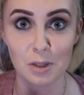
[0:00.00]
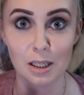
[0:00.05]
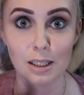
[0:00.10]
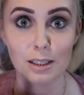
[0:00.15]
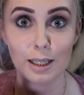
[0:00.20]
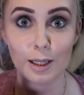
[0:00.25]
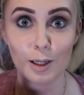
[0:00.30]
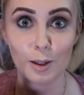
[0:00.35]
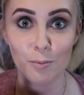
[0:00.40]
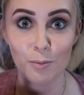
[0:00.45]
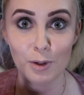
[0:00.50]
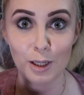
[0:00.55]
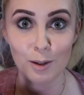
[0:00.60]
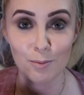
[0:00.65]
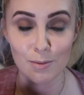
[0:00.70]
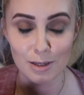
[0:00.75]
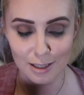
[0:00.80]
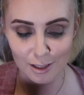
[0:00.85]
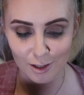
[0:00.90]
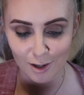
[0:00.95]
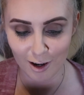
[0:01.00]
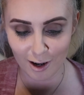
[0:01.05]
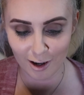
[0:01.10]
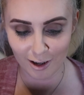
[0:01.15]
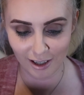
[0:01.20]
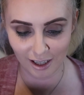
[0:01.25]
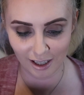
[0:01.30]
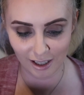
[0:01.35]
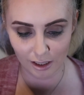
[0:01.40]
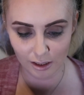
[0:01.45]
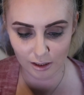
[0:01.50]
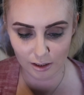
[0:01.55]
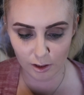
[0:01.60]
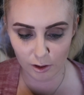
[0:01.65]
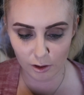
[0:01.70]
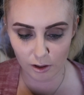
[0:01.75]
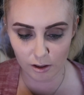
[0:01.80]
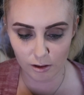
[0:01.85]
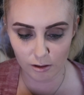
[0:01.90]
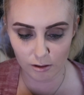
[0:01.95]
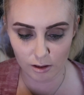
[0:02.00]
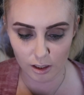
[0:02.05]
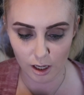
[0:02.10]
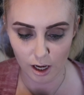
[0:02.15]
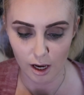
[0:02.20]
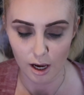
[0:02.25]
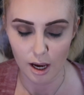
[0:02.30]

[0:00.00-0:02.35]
It's like a mini mascara. It's so cute.